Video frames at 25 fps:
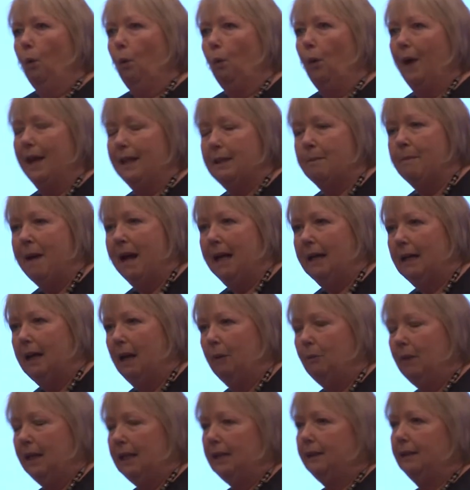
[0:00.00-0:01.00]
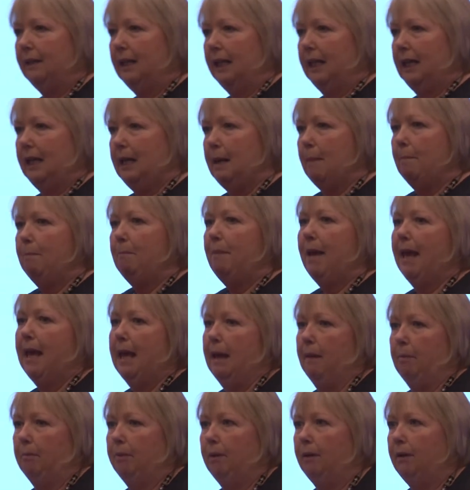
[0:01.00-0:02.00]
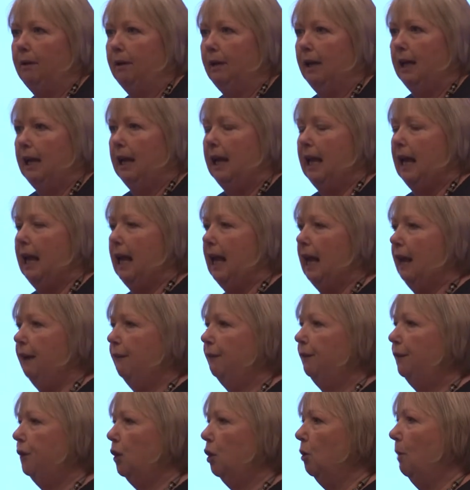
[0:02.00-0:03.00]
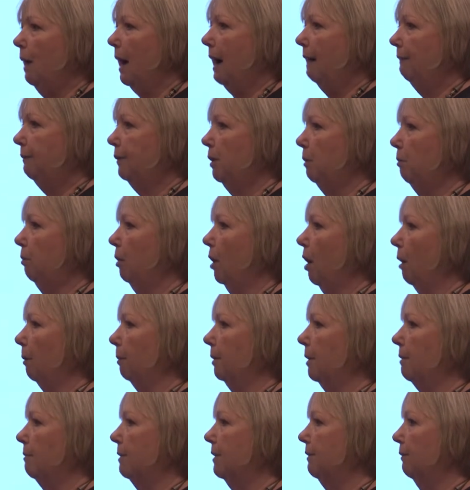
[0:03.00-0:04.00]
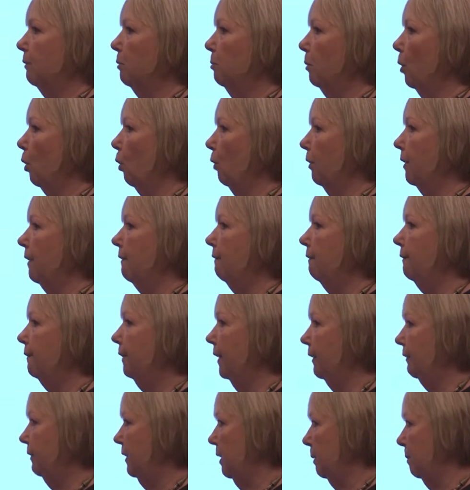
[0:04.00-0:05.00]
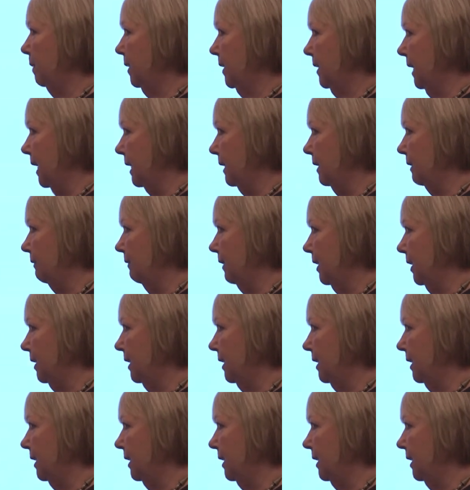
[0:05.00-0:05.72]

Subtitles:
With the PIP, if you have the problems for more than 50% of the